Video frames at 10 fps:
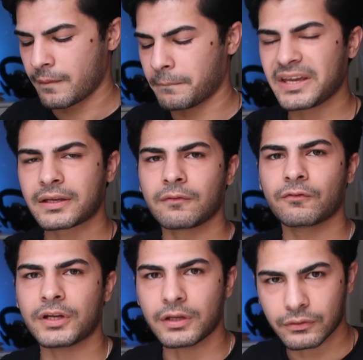making
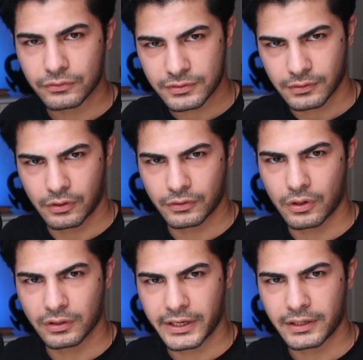videos
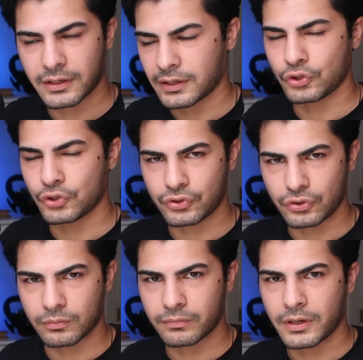online, on
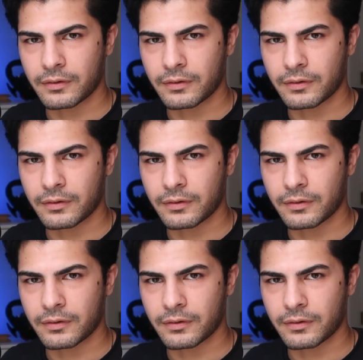YouTube.